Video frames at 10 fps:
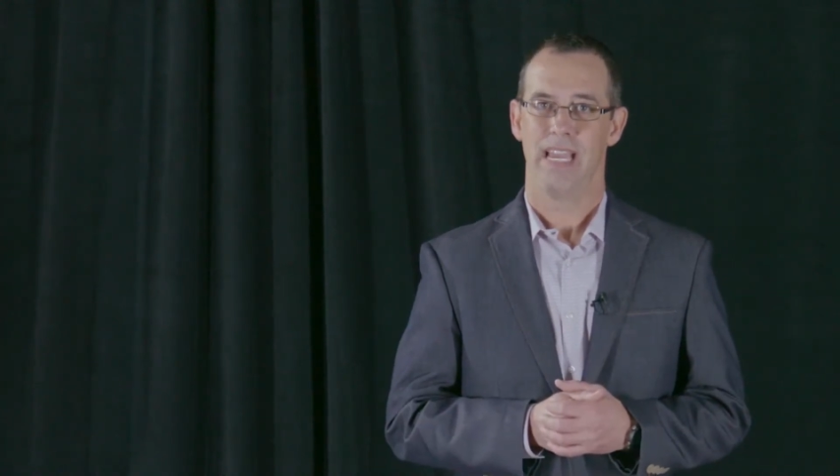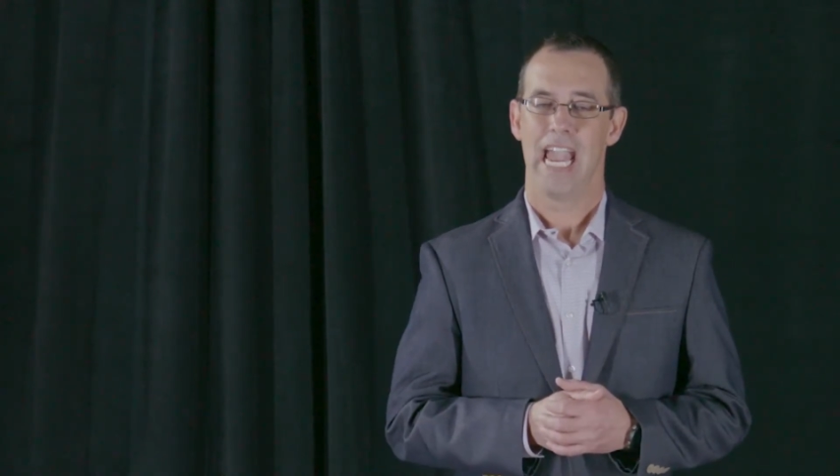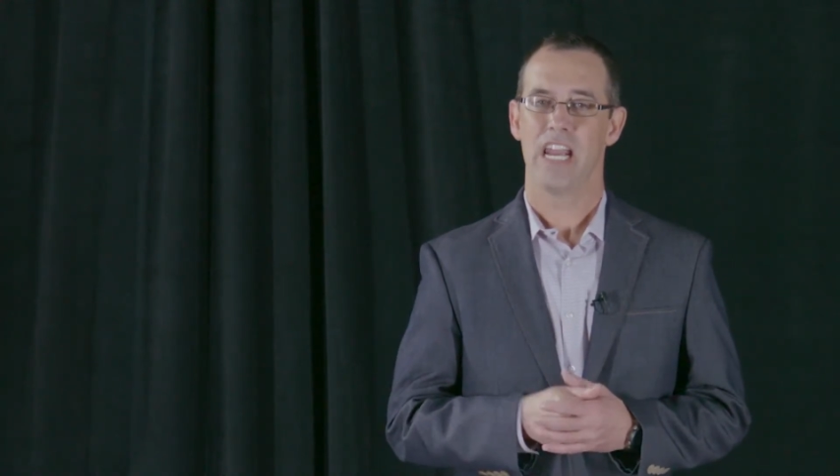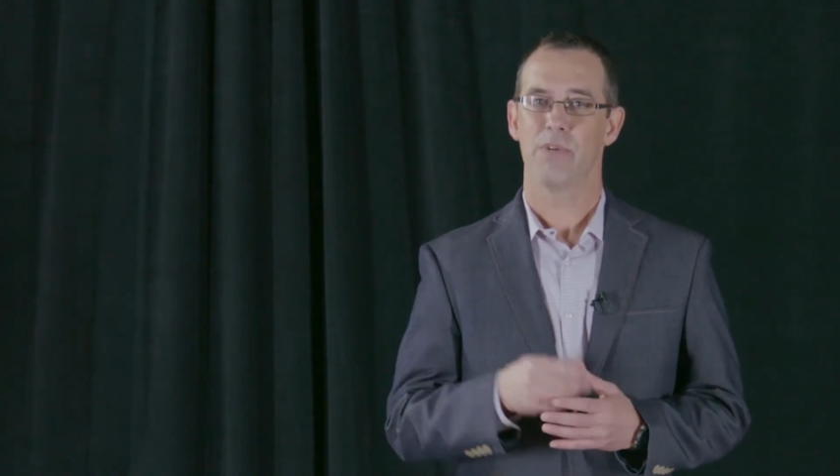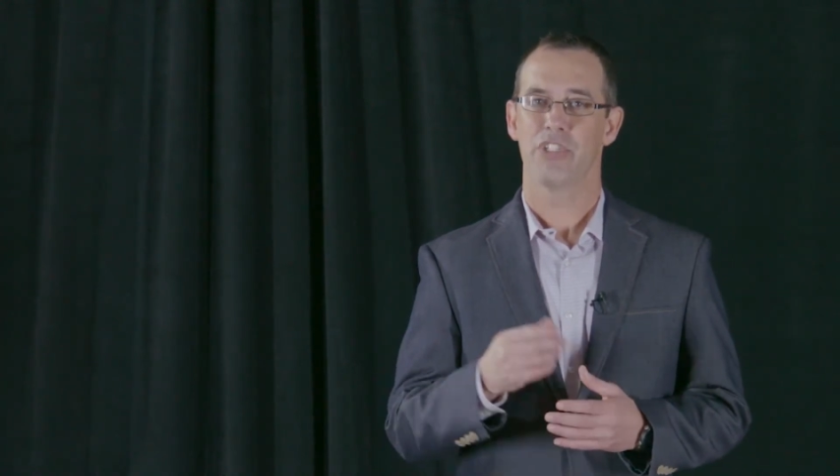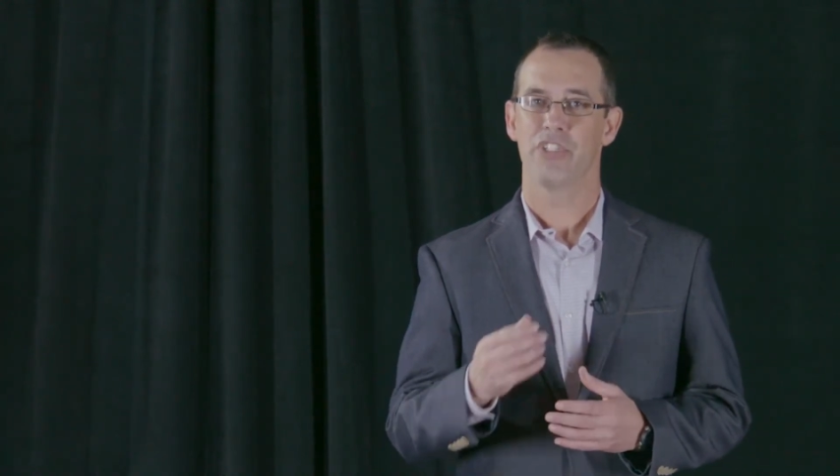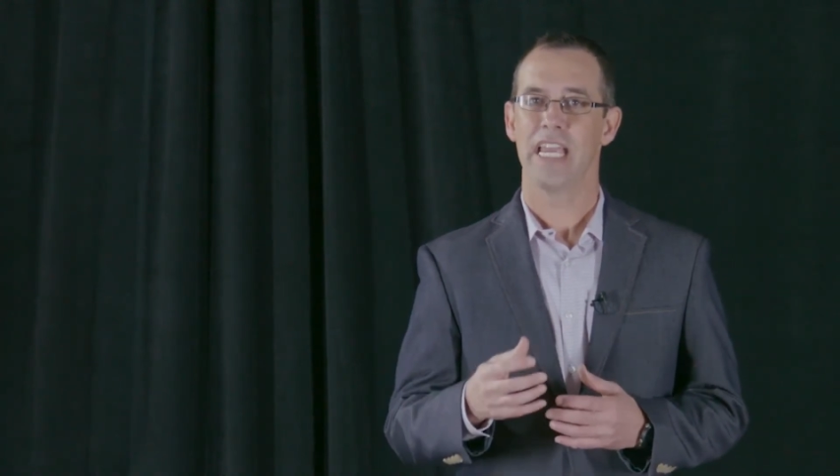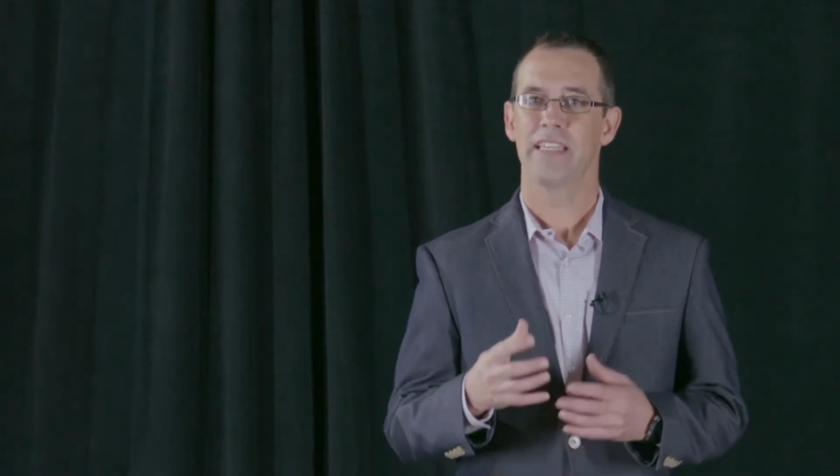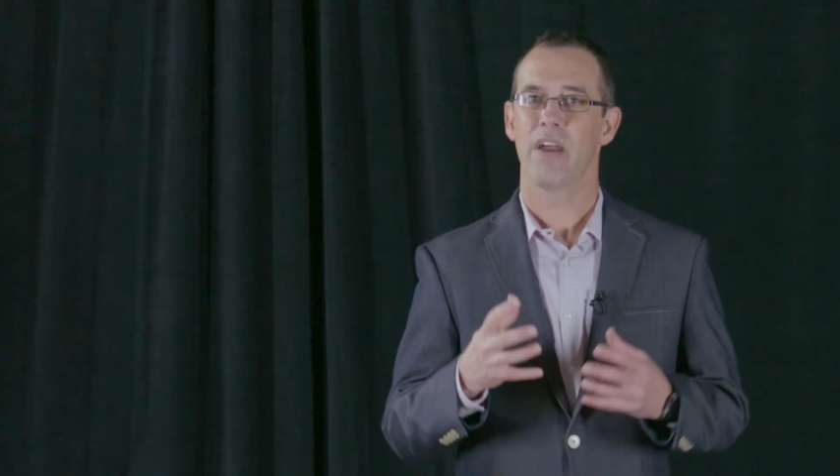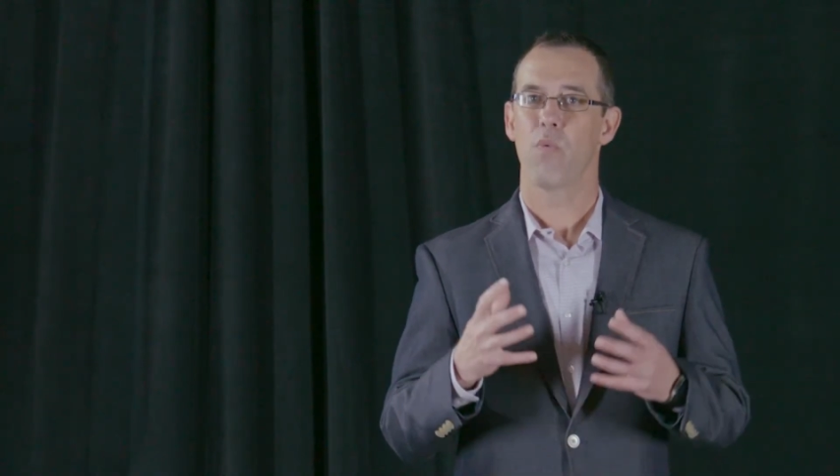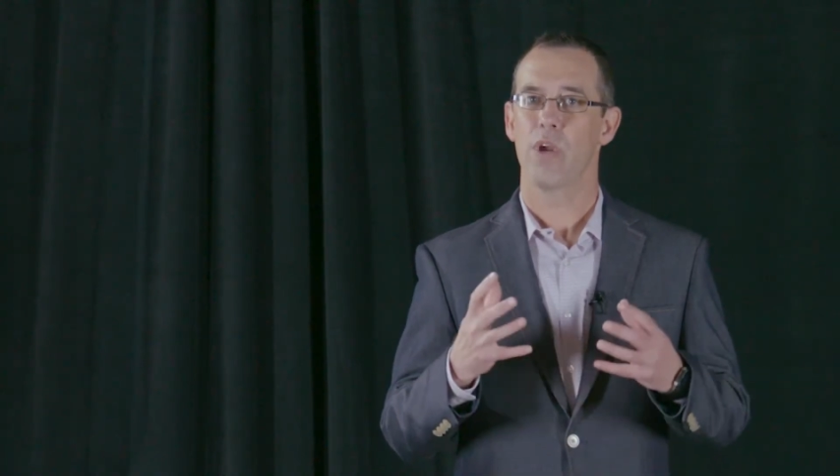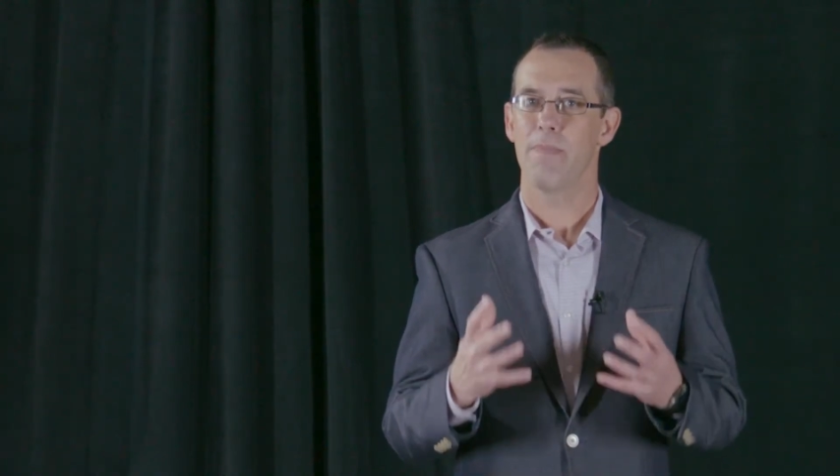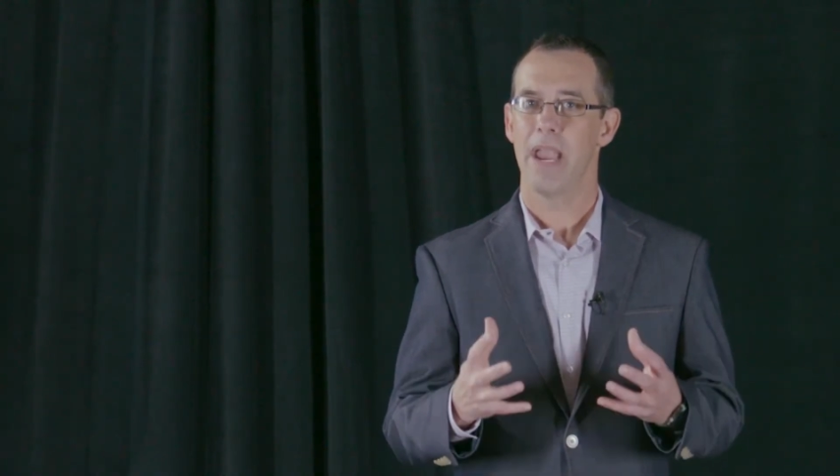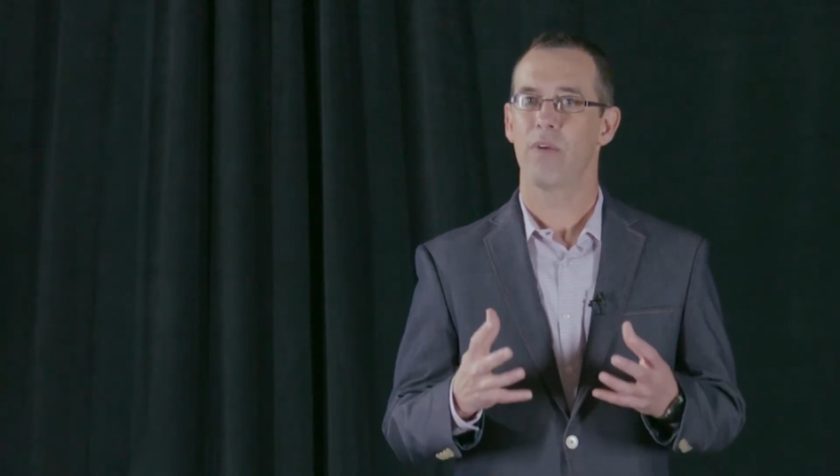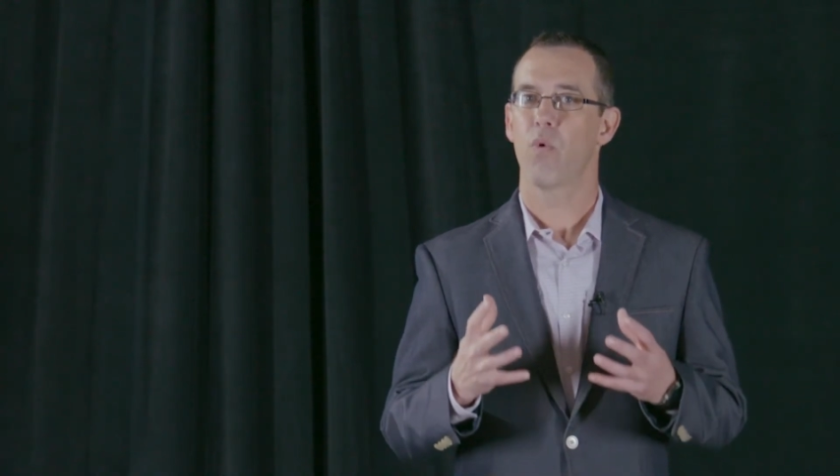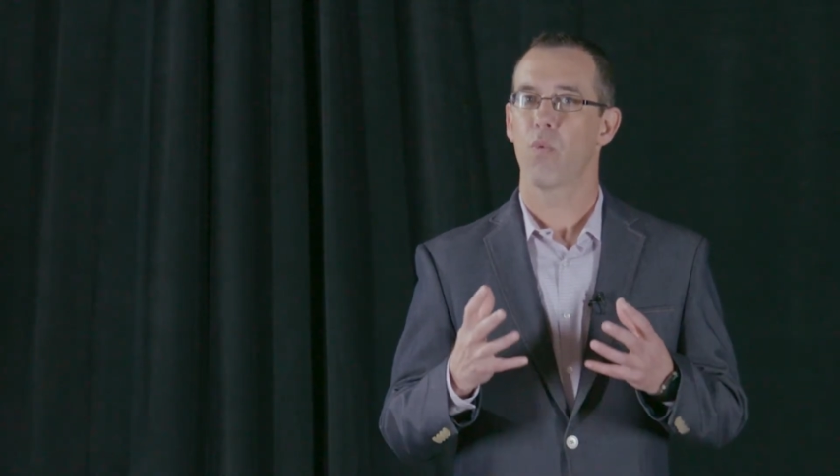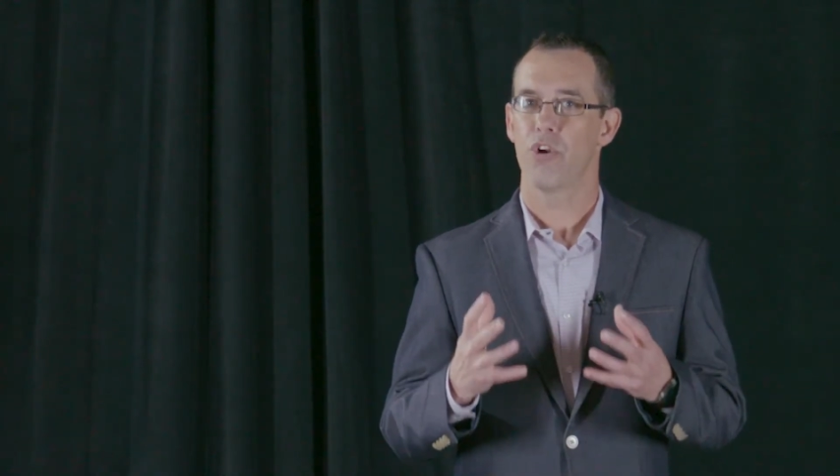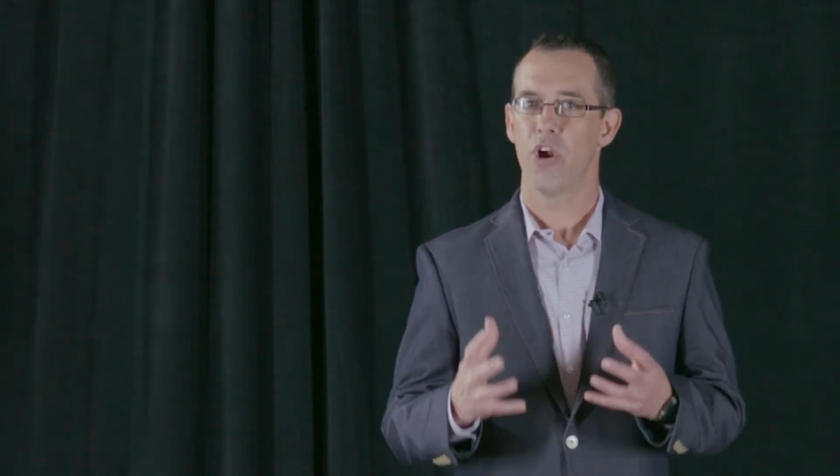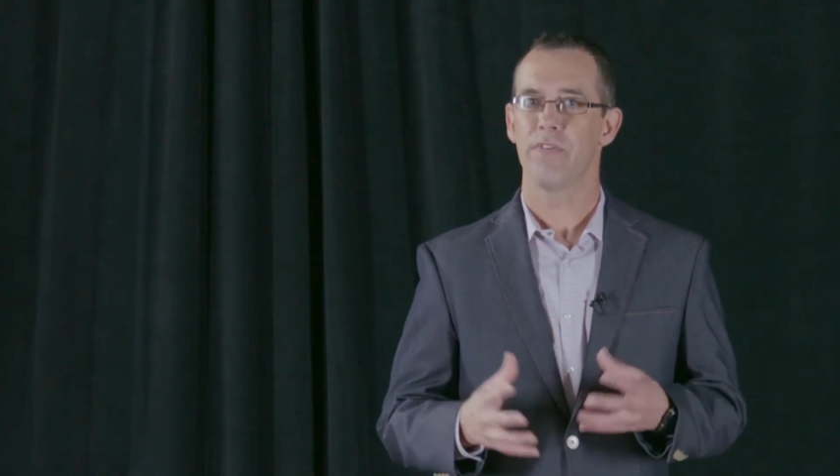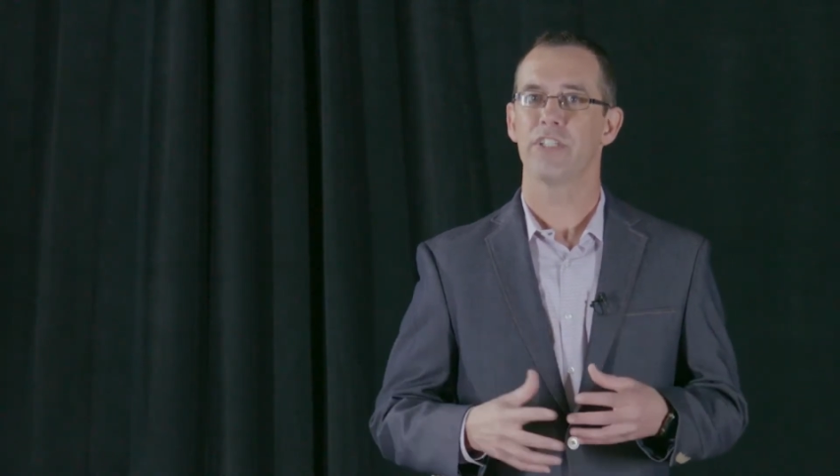And a mistake that we make when we're
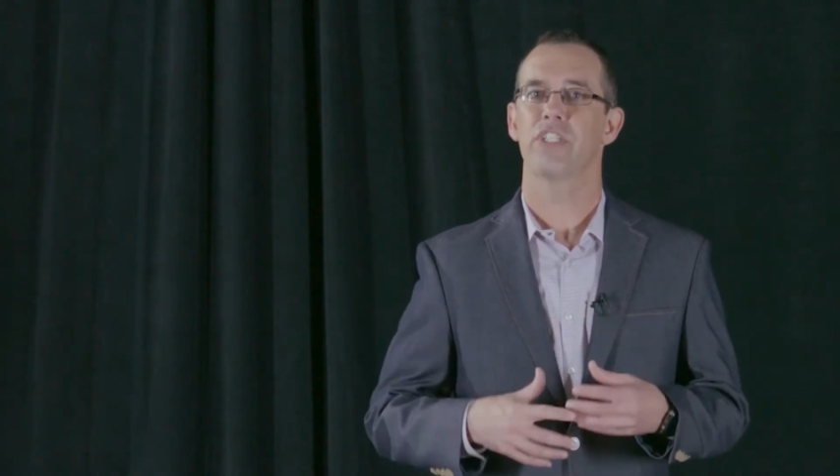nervous